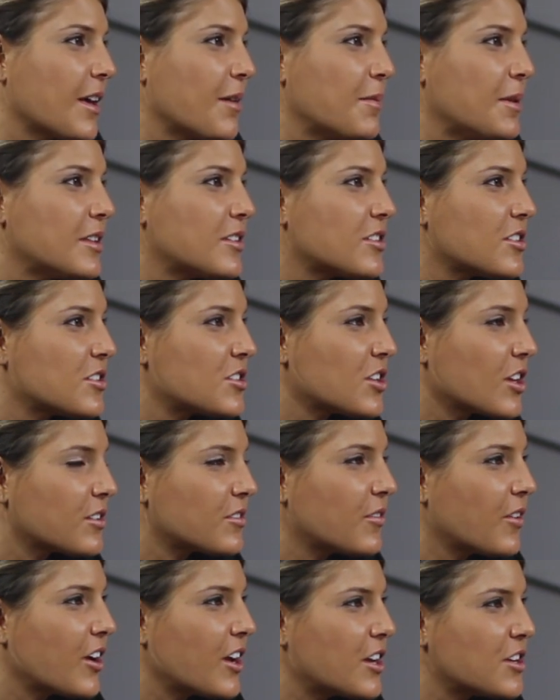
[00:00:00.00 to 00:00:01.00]
I mean, this is
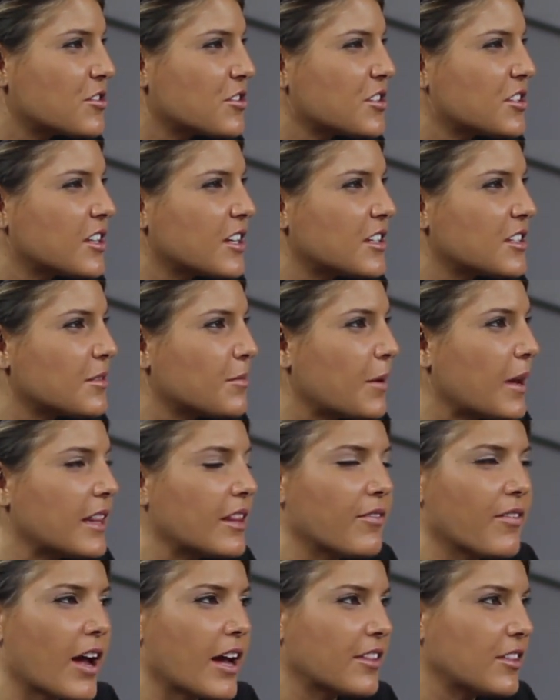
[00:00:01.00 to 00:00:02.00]
just very interesting to me,
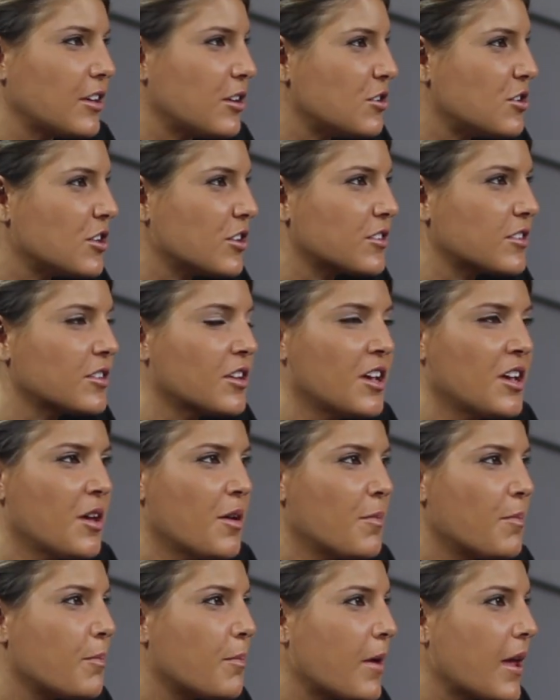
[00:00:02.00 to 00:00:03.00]
the fact that you just
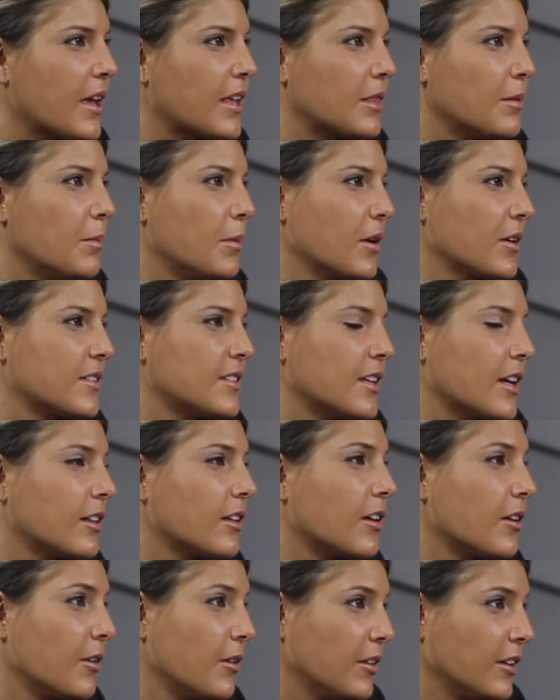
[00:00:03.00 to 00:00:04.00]
make the book
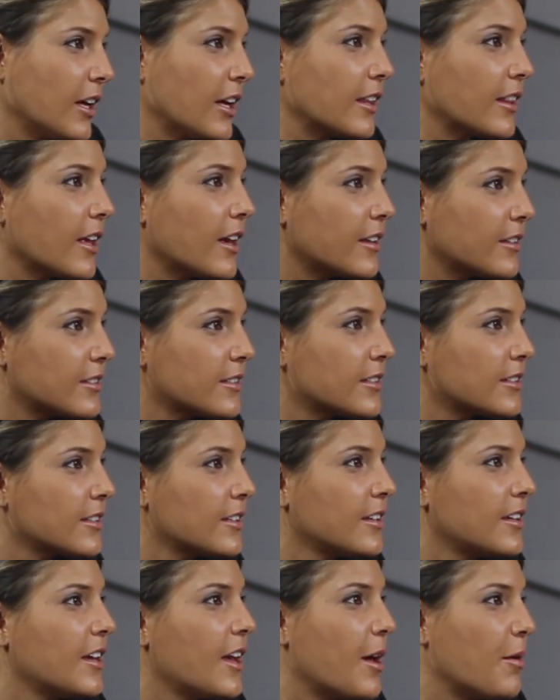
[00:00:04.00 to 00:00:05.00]
cyclical like this
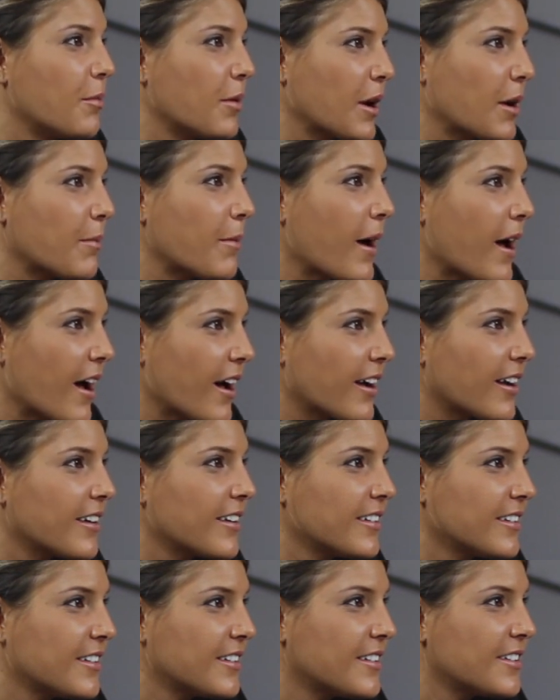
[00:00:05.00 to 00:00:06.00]
and bring it back
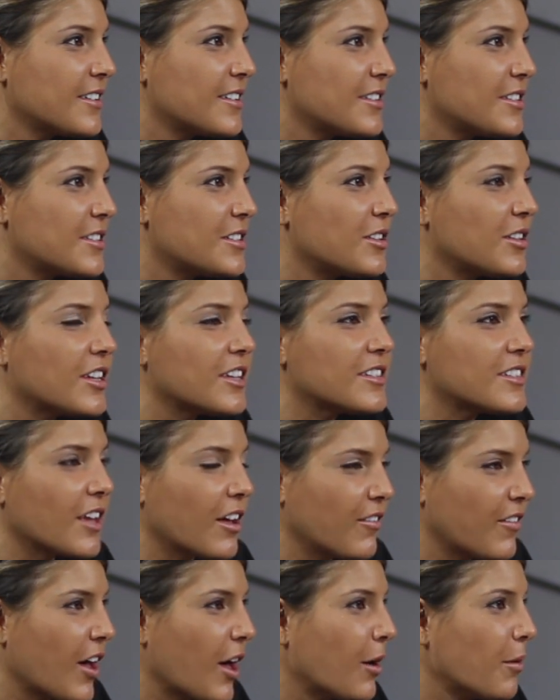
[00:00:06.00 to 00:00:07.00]
to the
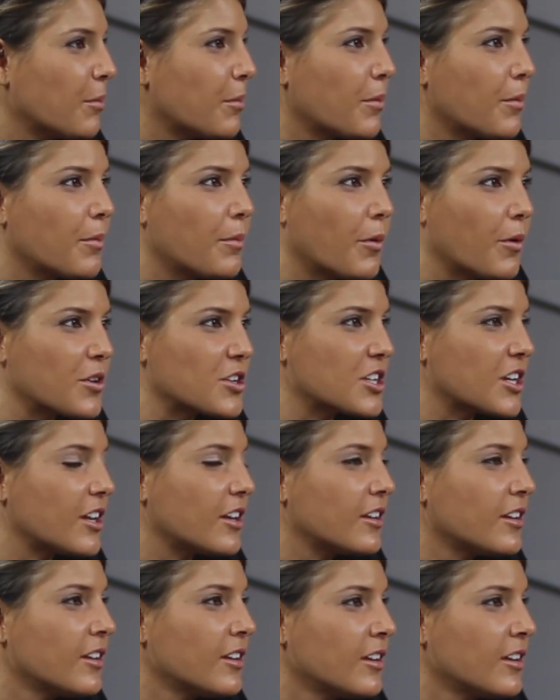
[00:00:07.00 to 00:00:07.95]
self-help portion.